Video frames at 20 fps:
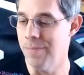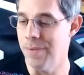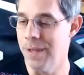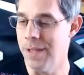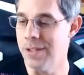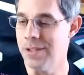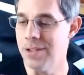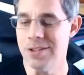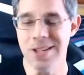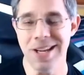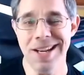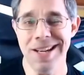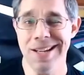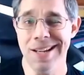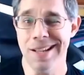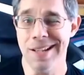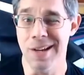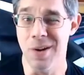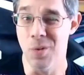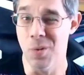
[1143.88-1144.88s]
it's
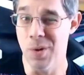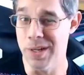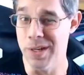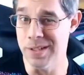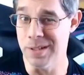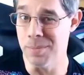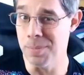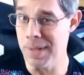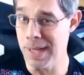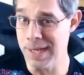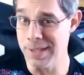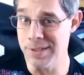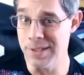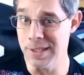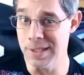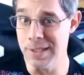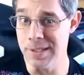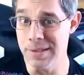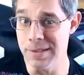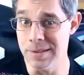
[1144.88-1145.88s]
technically a waste of
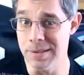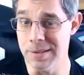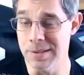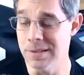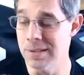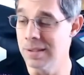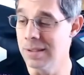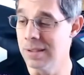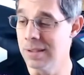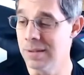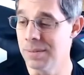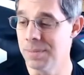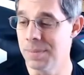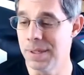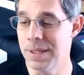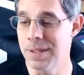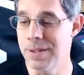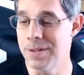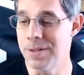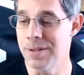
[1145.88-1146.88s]
plastic
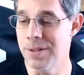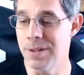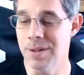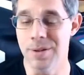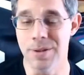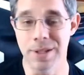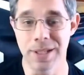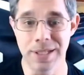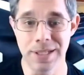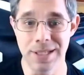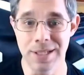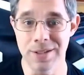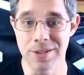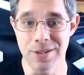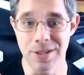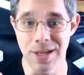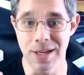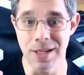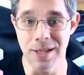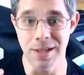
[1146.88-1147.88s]
because all they did is
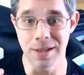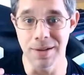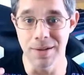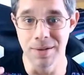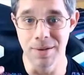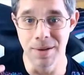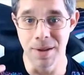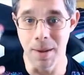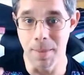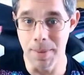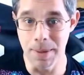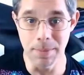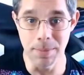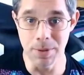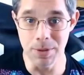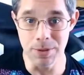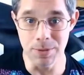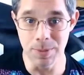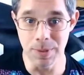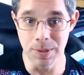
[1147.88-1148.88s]
take a big
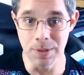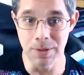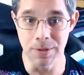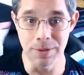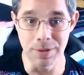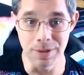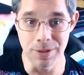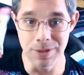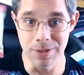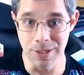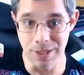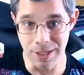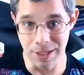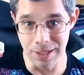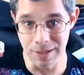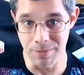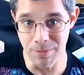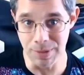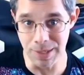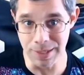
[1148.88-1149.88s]
marshmallow and stick it
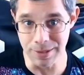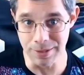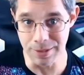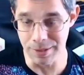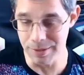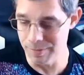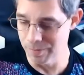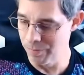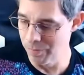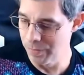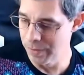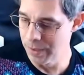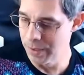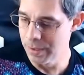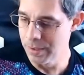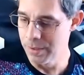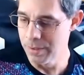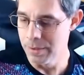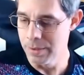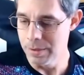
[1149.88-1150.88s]
in plastic.
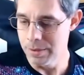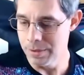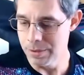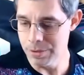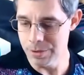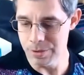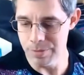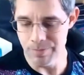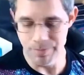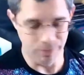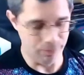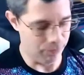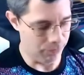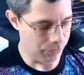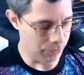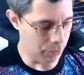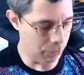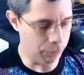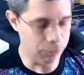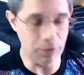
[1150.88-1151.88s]
There's
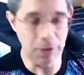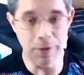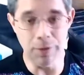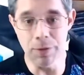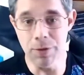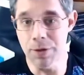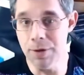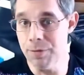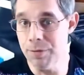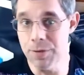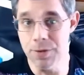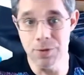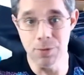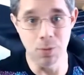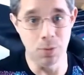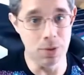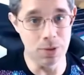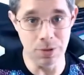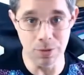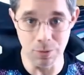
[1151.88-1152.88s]
no flavor difference
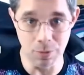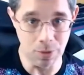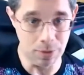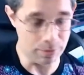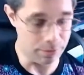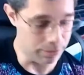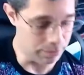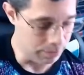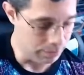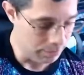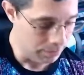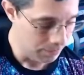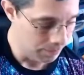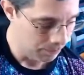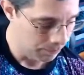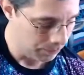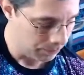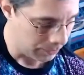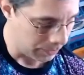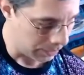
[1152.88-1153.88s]
whatsoever
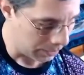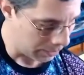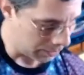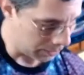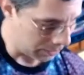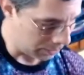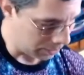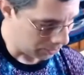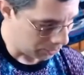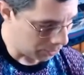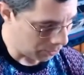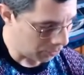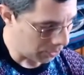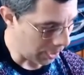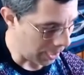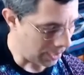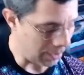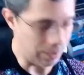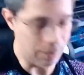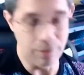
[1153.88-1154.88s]
to
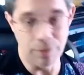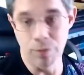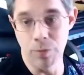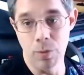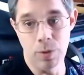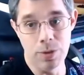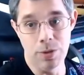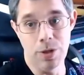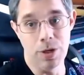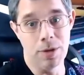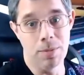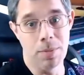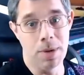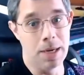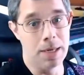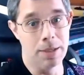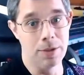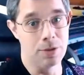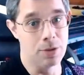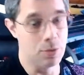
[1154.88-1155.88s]
that of what you can buy
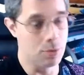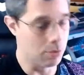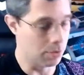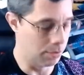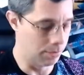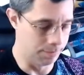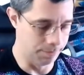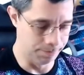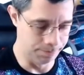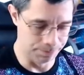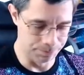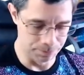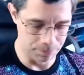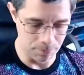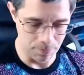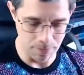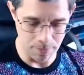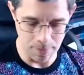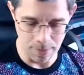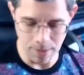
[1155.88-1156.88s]
in the store.
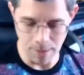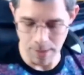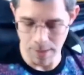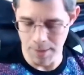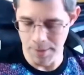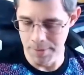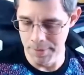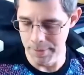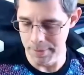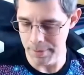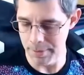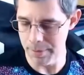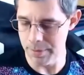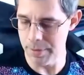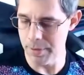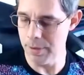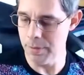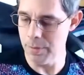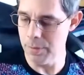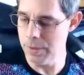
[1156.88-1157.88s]
Oh,
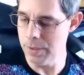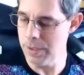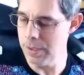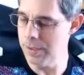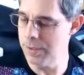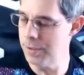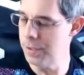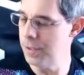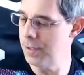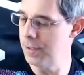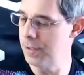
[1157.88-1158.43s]
another one of these